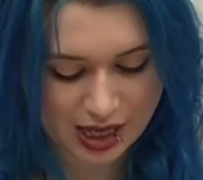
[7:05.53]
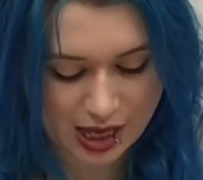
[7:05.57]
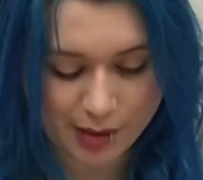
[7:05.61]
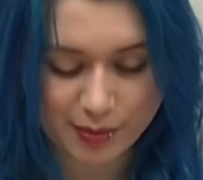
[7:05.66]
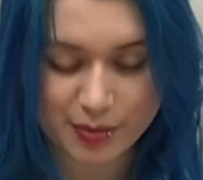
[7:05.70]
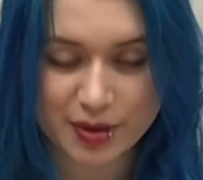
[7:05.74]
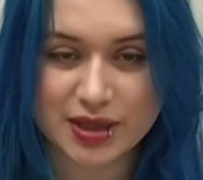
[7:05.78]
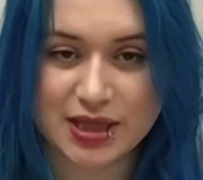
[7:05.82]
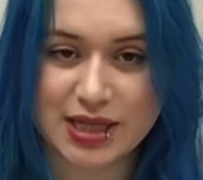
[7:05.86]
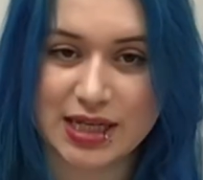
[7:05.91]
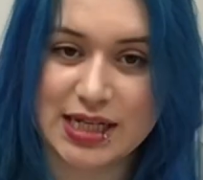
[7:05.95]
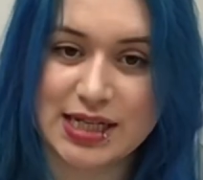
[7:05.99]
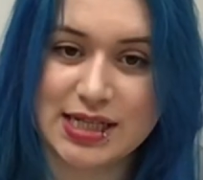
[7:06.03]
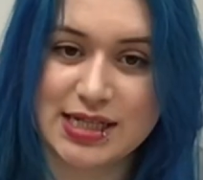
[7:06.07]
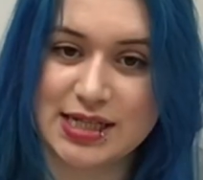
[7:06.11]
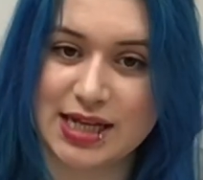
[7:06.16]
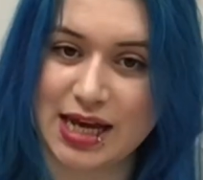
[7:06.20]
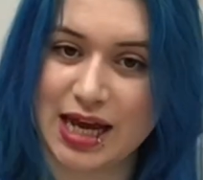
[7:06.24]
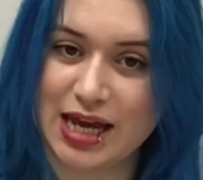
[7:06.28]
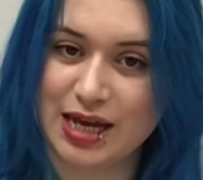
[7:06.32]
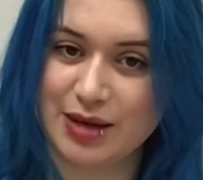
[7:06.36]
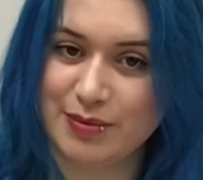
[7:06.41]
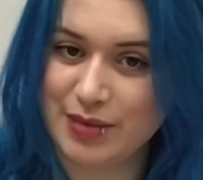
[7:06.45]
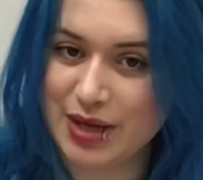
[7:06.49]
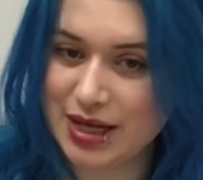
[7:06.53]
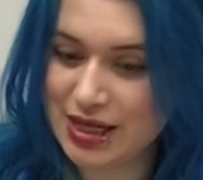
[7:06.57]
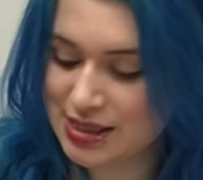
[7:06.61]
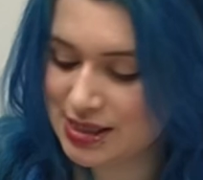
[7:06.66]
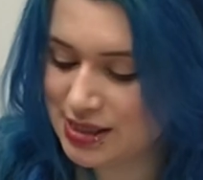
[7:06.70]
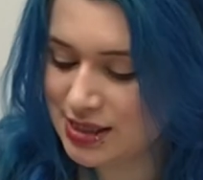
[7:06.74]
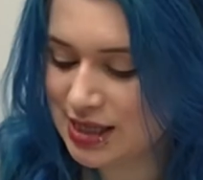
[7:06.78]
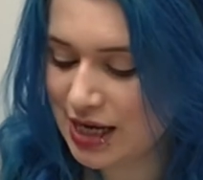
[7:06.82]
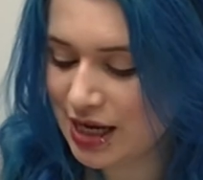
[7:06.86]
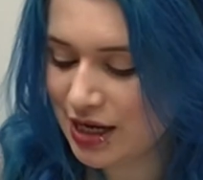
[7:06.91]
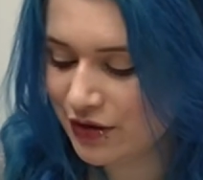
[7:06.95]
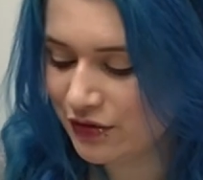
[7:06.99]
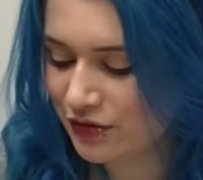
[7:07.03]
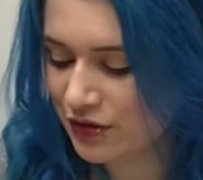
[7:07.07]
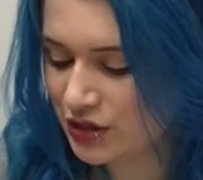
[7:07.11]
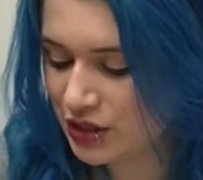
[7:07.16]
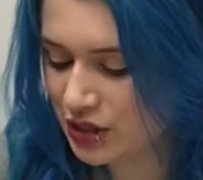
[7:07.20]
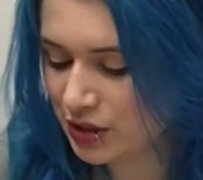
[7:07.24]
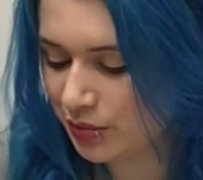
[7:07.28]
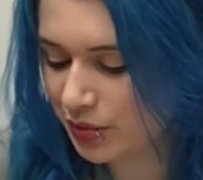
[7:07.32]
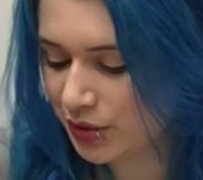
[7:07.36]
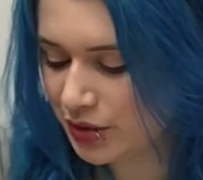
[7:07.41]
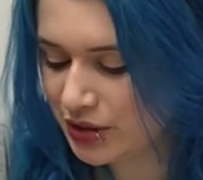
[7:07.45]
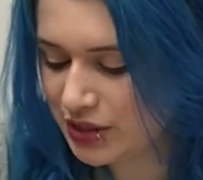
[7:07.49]
But this time, instead of
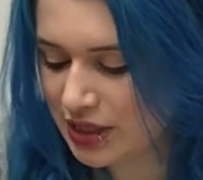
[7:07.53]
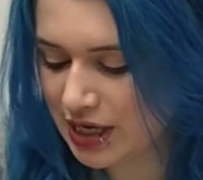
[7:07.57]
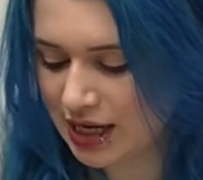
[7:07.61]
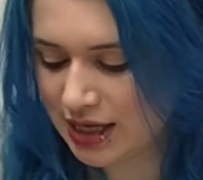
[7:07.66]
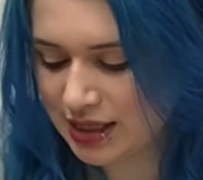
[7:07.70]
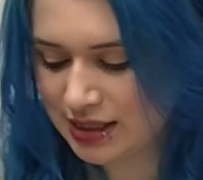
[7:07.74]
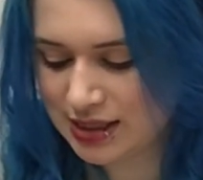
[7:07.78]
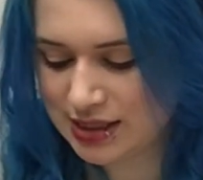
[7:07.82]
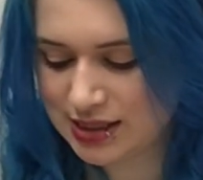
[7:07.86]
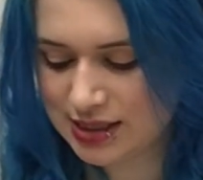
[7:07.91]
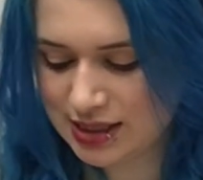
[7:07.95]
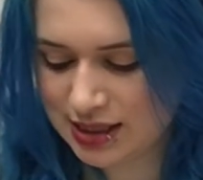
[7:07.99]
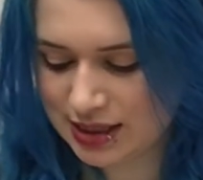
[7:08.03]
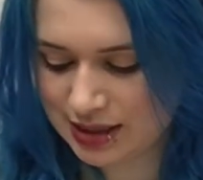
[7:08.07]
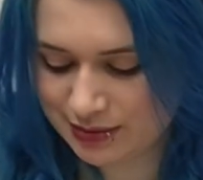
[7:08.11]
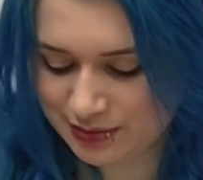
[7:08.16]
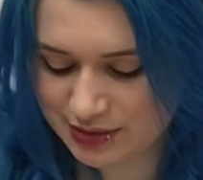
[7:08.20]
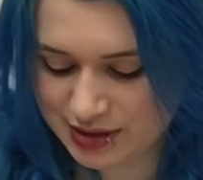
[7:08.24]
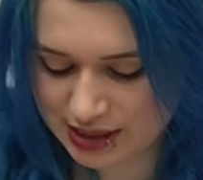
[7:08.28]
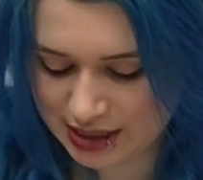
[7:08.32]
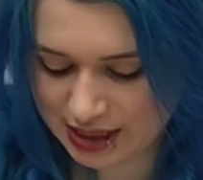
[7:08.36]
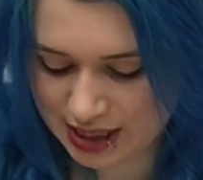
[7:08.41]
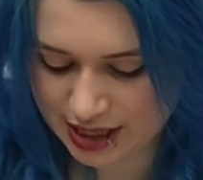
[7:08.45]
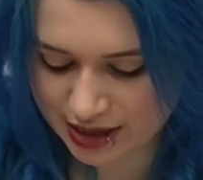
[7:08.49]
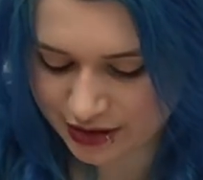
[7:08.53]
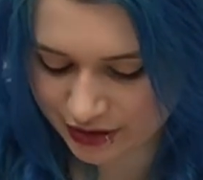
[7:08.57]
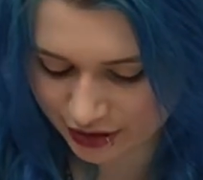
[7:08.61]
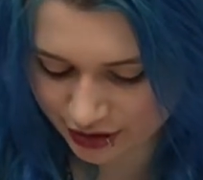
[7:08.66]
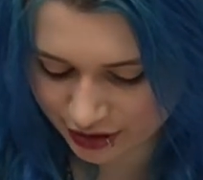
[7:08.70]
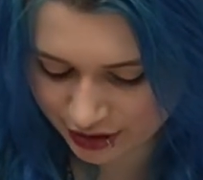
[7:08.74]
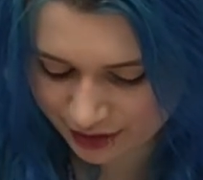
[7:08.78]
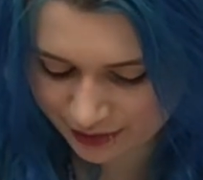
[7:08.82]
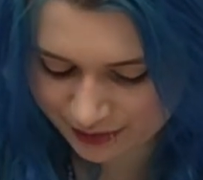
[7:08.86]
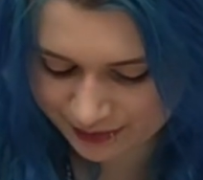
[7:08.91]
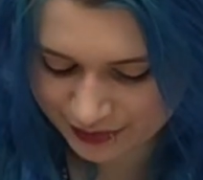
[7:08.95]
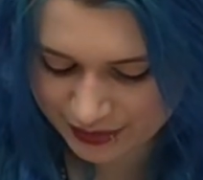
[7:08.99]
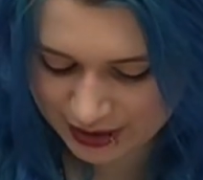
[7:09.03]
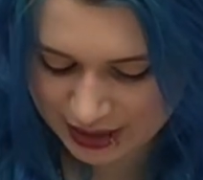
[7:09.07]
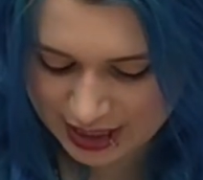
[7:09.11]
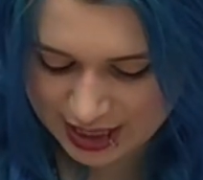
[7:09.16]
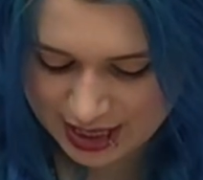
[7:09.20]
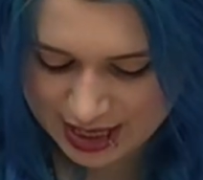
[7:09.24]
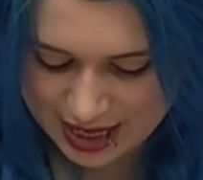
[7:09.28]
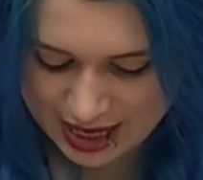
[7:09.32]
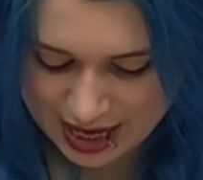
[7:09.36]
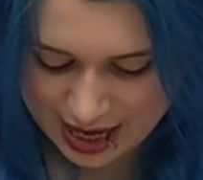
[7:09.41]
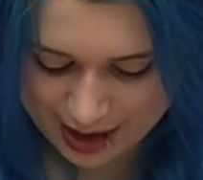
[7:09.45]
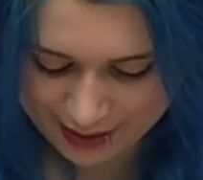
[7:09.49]
using glue tack to stick them together,
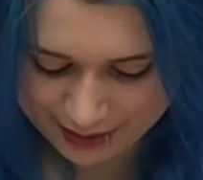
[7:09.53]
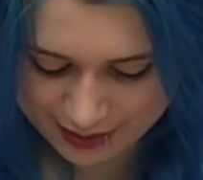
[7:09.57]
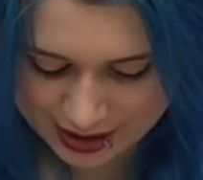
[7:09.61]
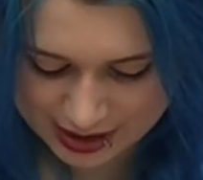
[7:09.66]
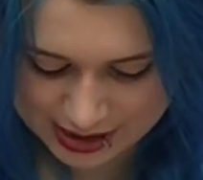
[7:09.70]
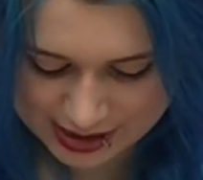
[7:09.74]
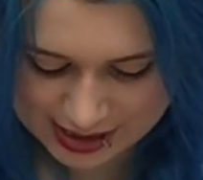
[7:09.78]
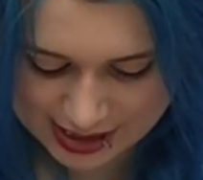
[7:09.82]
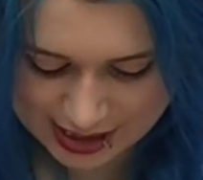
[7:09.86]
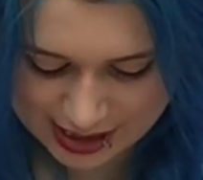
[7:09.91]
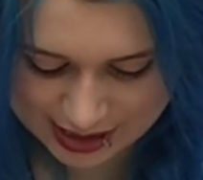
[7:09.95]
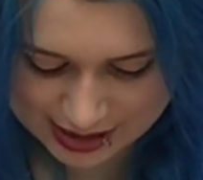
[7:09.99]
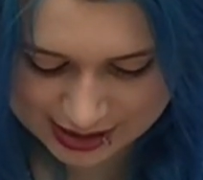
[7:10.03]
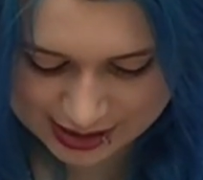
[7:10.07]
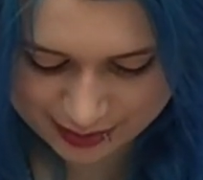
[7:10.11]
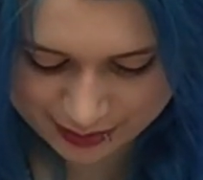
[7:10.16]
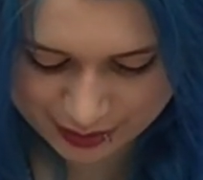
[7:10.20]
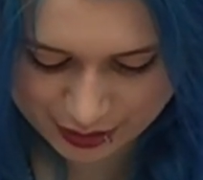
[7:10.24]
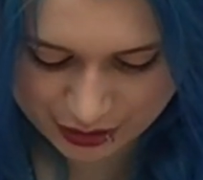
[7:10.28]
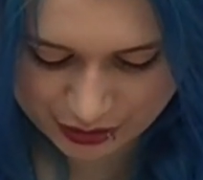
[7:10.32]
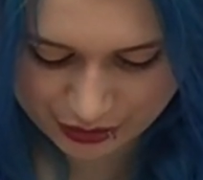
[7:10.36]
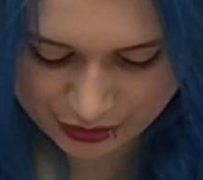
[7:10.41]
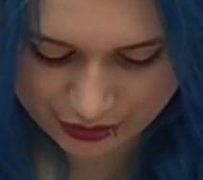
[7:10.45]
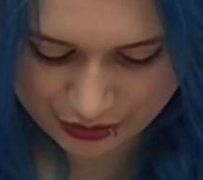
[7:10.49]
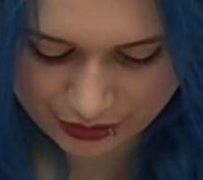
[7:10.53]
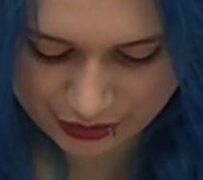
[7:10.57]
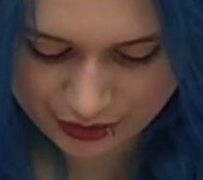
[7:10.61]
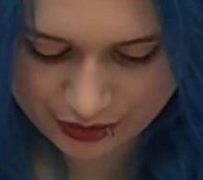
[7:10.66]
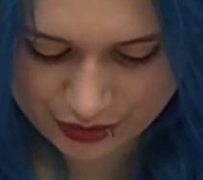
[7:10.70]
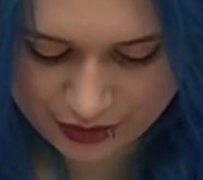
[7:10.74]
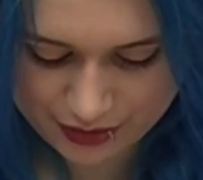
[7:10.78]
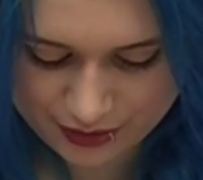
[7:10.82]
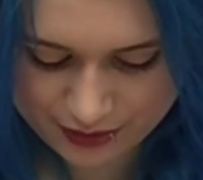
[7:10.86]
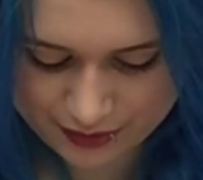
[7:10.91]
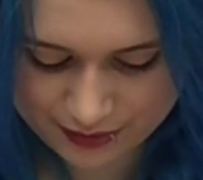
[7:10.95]
I'm going to take some glue